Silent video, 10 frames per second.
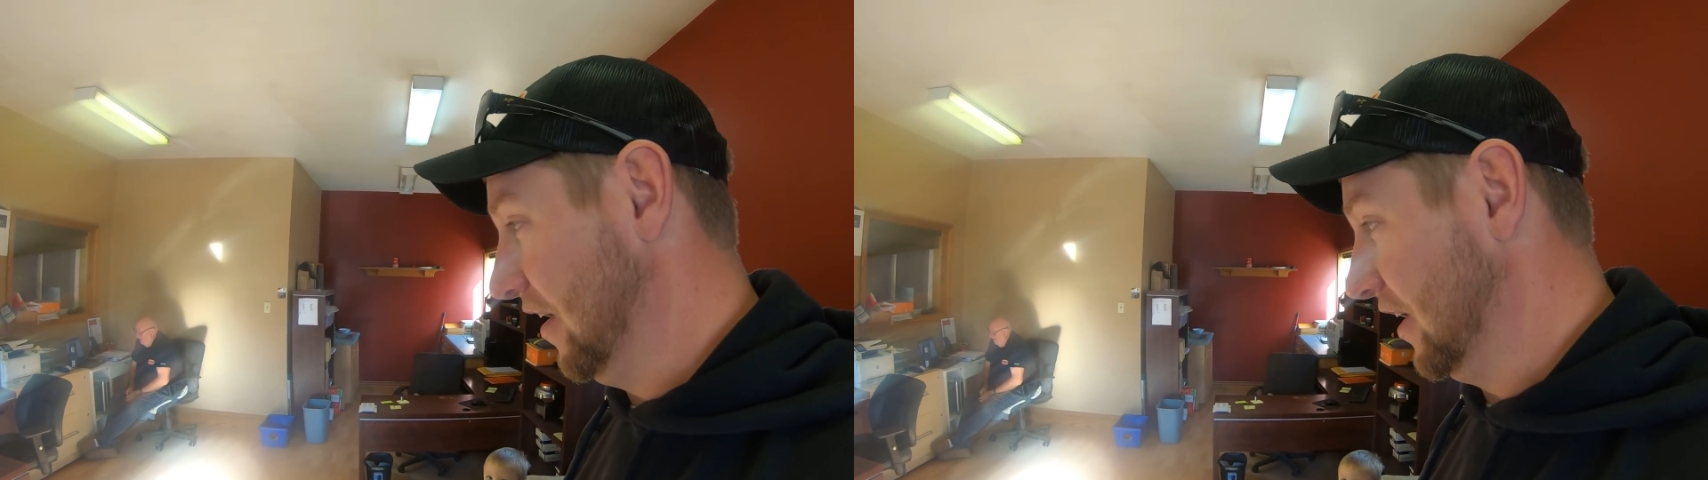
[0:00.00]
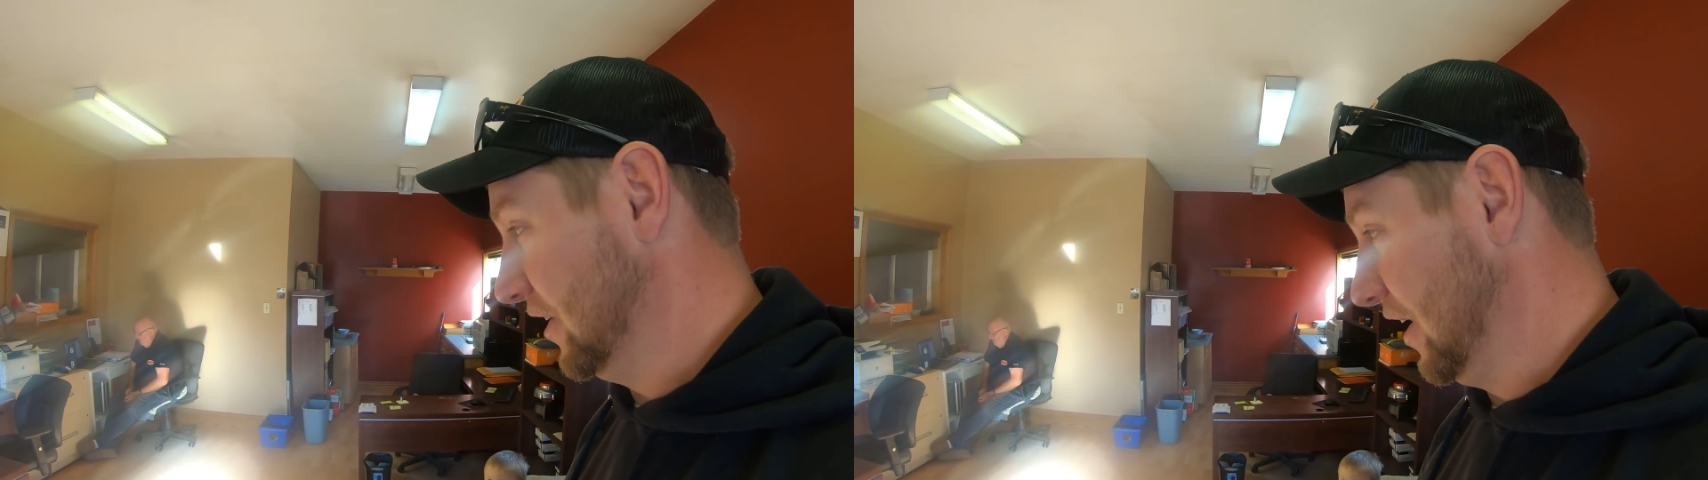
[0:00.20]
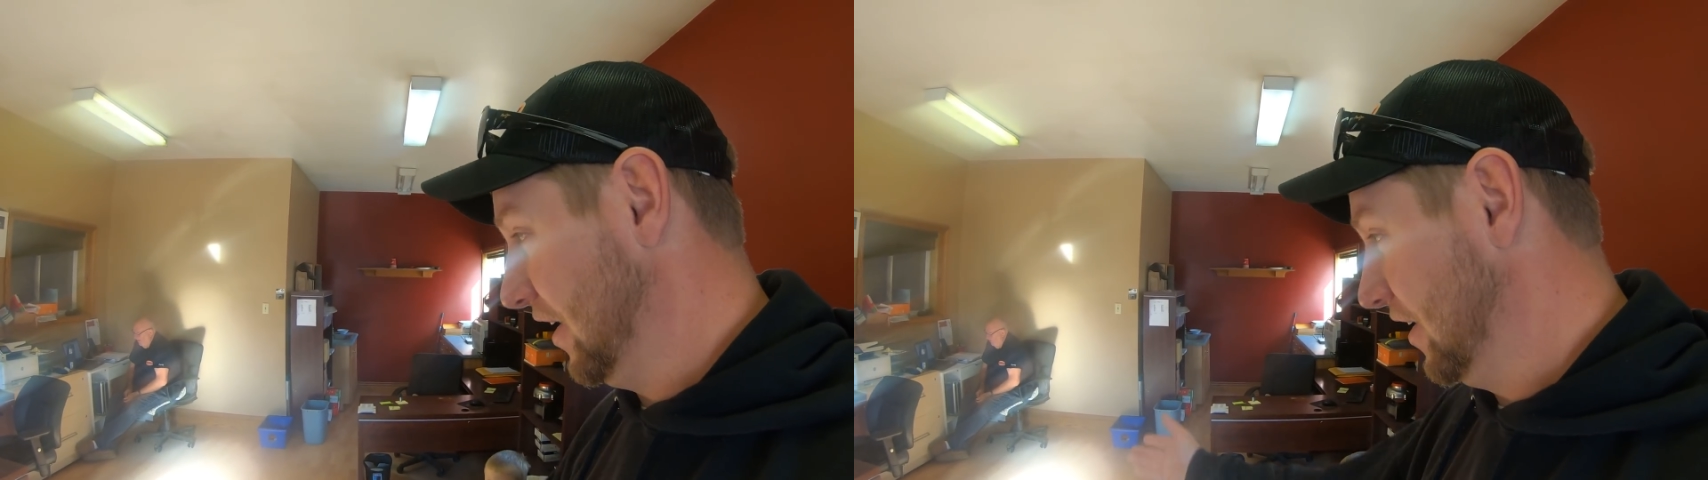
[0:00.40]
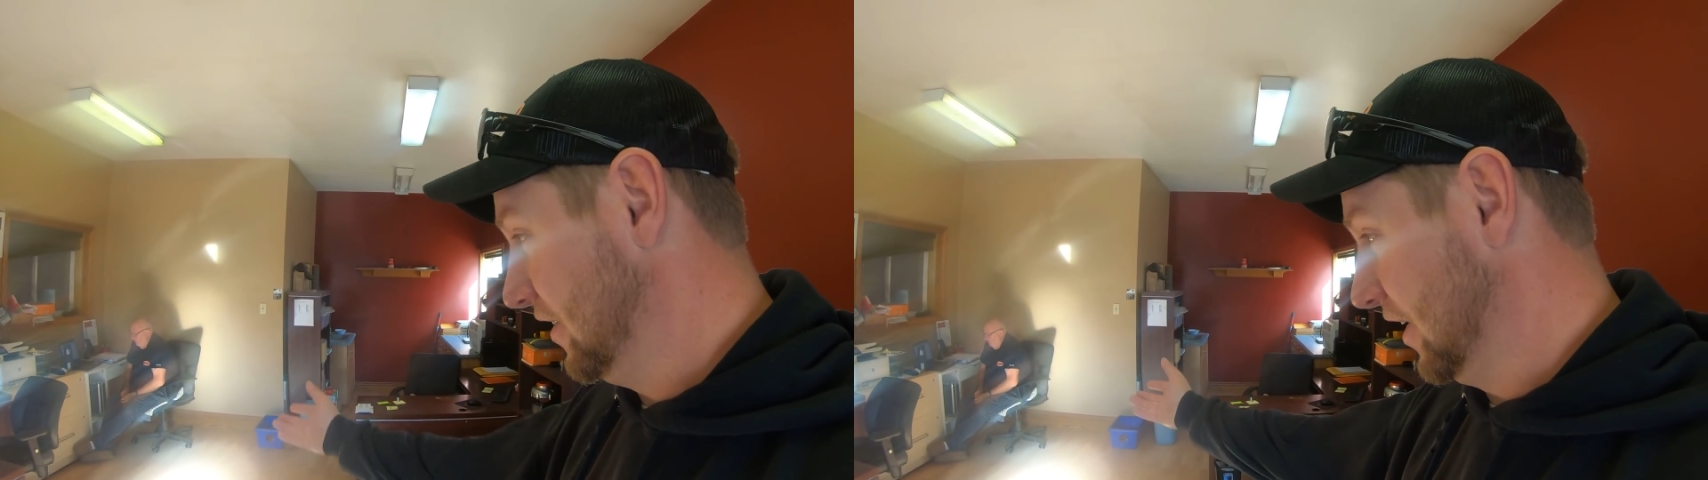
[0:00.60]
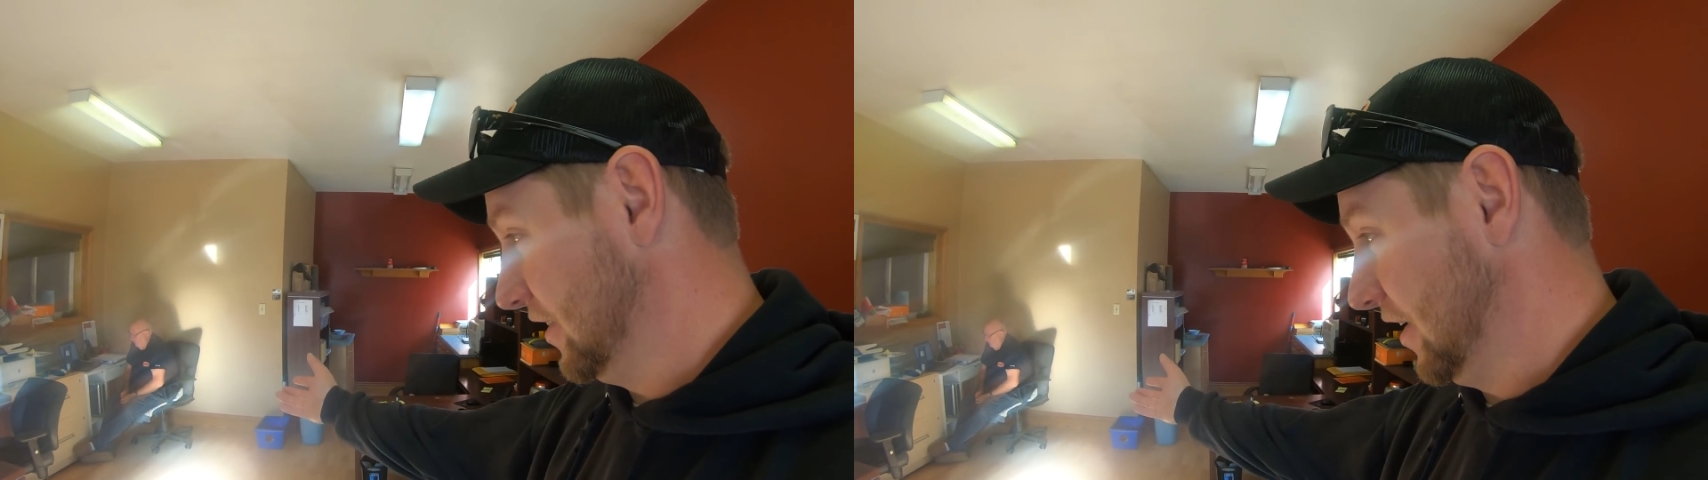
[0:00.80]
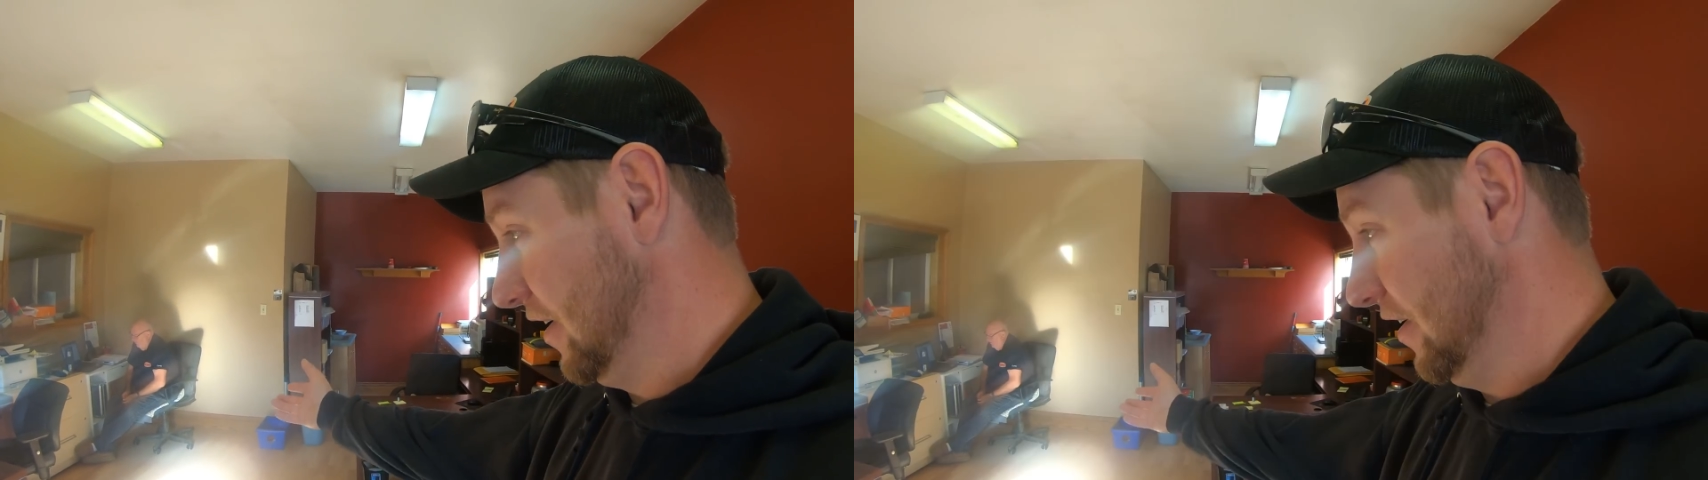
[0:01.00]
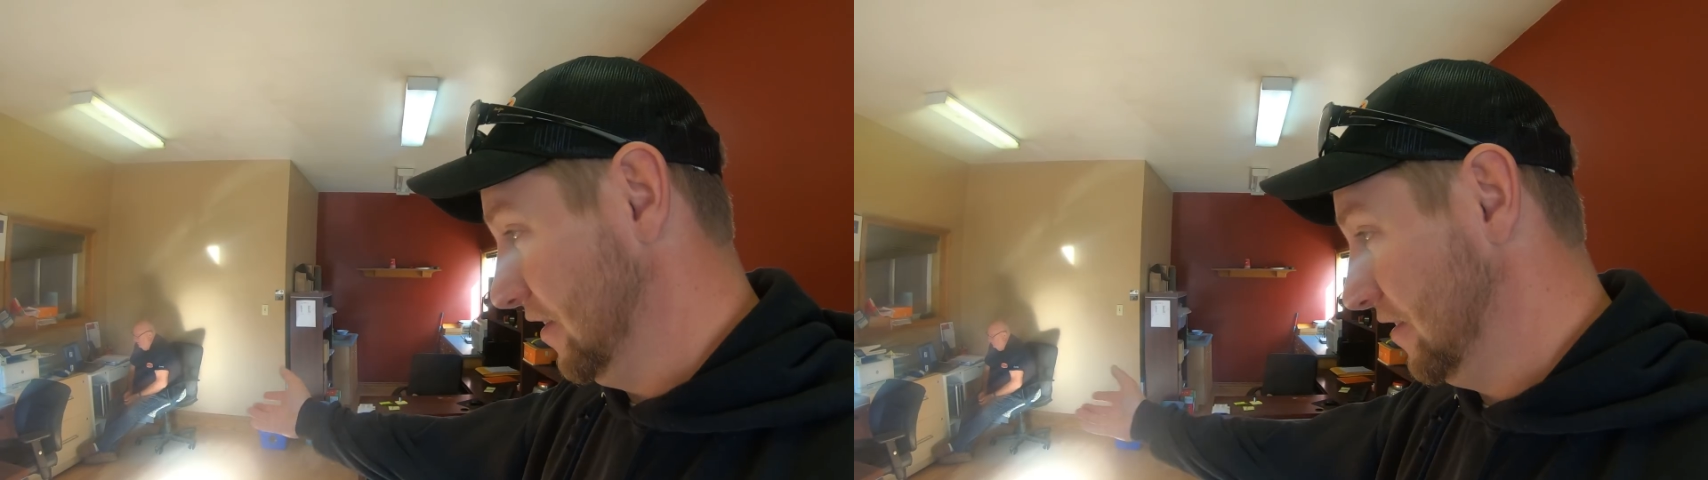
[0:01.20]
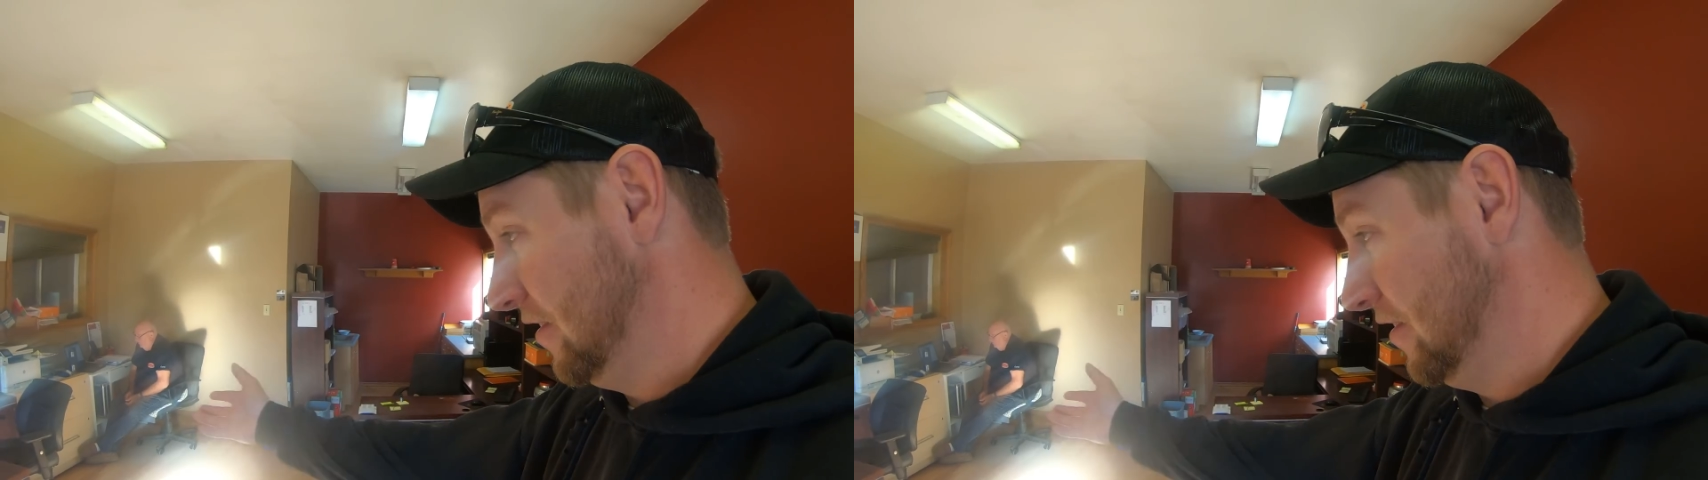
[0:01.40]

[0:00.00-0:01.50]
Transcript: Like Jerry sits here and